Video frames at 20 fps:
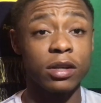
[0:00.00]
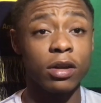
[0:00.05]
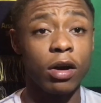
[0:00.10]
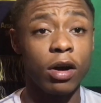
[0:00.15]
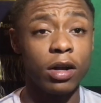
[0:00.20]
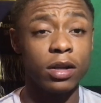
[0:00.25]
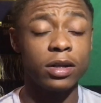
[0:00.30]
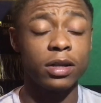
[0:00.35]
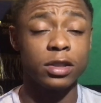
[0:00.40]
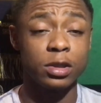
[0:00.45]

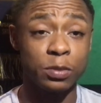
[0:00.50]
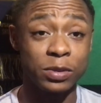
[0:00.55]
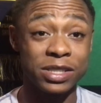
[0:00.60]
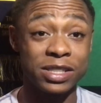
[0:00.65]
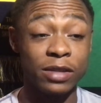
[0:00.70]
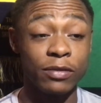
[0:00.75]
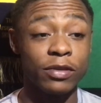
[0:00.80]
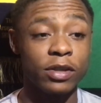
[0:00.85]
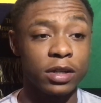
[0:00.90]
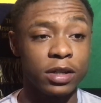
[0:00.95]
our
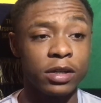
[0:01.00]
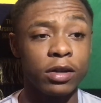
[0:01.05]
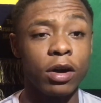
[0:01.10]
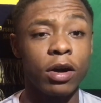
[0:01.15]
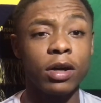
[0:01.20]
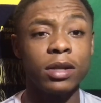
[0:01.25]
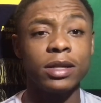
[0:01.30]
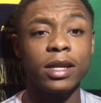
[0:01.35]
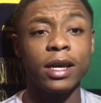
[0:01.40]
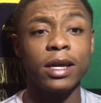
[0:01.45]

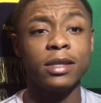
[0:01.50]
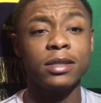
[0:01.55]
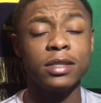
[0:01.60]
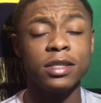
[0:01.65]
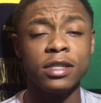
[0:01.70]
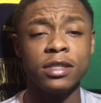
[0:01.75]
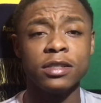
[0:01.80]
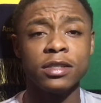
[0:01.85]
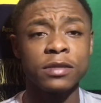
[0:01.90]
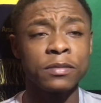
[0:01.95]

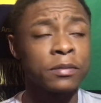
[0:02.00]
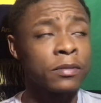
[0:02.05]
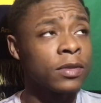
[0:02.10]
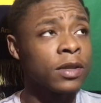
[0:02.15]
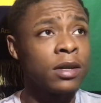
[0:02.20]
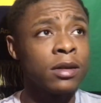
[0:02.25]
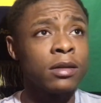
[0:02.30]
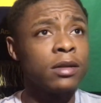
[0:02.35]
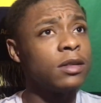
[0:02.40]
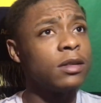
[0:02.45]
under-18s,
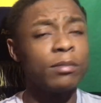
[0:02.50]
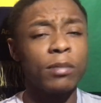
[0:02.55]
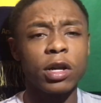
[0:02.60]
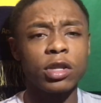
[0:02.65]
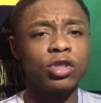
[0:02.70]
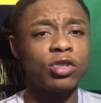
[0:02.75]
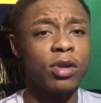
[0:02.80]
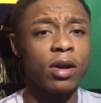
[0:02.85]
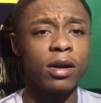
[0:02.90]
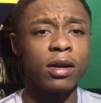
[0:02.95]

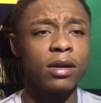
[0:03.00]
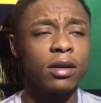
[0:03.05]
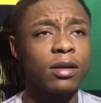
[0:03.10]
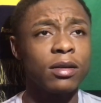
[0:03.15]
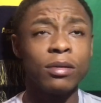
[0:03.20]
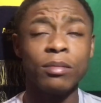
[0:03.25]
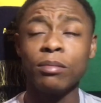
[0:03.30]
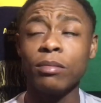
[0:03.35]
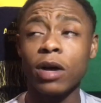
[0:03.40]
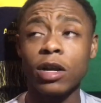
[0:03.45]
my drug,
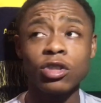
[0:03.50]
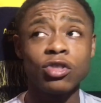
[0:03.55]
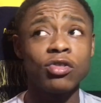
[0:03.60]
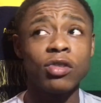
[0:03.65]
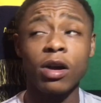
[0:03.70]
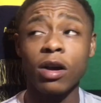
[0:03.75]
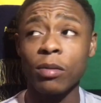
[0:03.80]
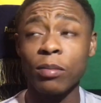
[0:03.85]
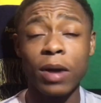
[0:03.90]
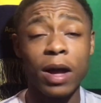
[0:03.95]

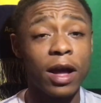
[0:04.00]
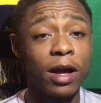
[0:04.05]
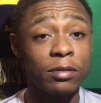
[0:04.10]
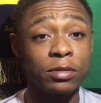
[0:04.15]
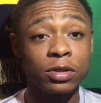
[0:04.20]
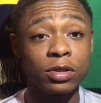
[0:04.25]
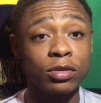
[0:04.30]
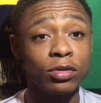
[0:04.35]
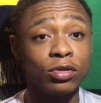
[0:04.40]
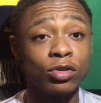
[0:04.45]
my
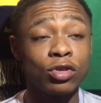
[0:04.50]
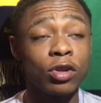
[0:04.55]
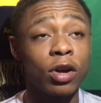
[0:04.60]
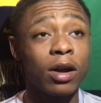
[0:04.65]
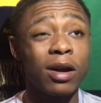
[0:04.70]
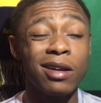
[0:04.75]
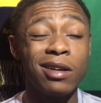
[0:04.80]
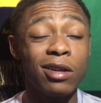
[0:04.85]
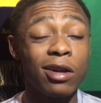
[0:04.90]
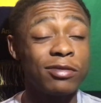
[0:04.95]
absolute
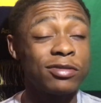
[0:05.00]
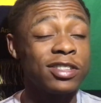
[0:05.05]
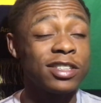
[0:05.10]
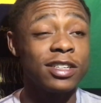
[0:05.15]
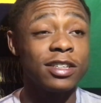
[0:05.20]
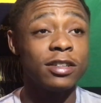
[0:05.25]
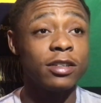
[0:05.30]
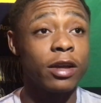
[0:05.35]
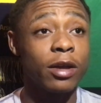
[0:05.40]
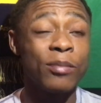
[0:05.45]
drug. I love
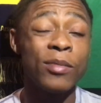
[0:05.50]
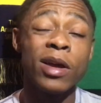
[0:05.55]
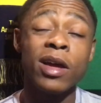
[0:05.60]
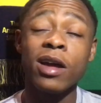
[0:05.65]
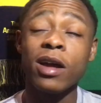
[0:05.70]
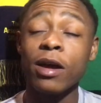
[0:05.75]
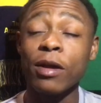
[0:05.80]
seeing them.